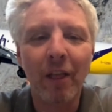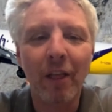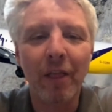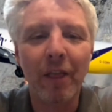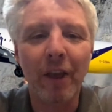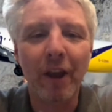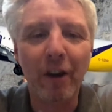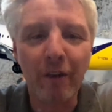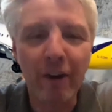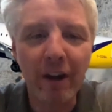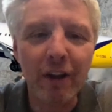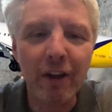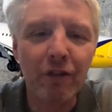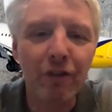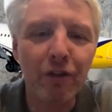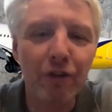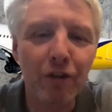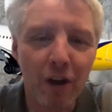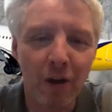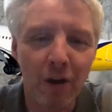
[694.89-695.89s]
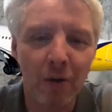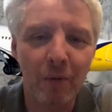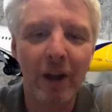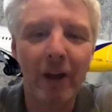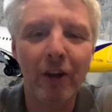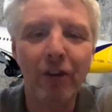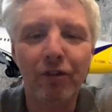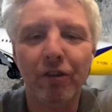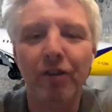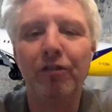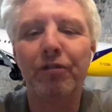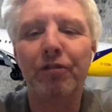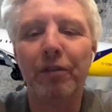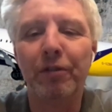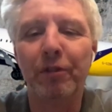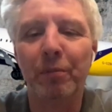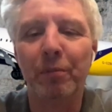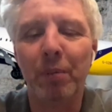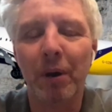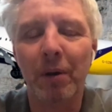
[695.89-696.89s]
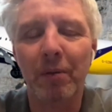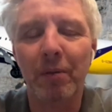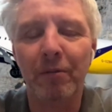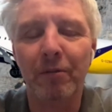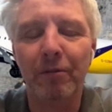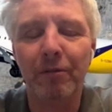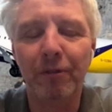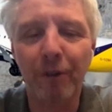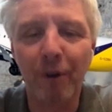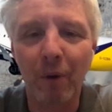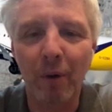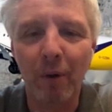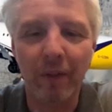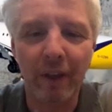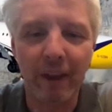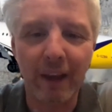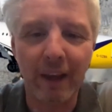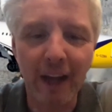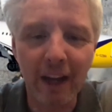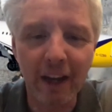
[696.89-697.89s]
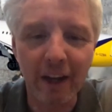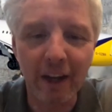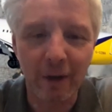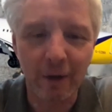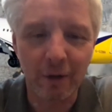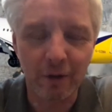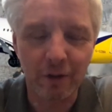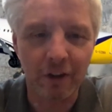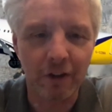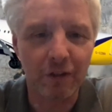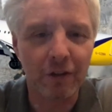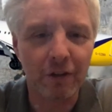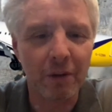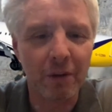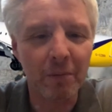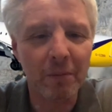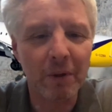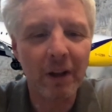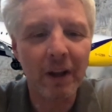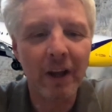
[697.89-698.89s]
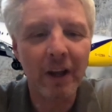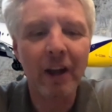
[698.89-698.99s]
there is no engine-driven pump for the yellow system.